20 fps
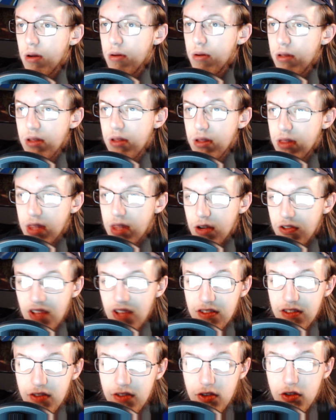There's
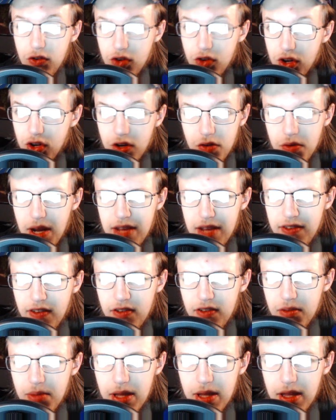institutional
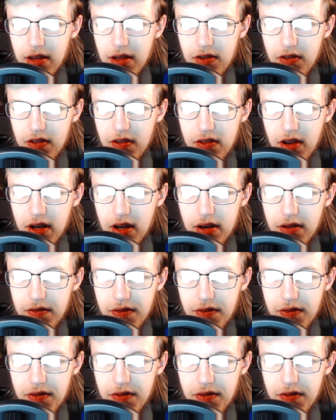racism, and there's a ton of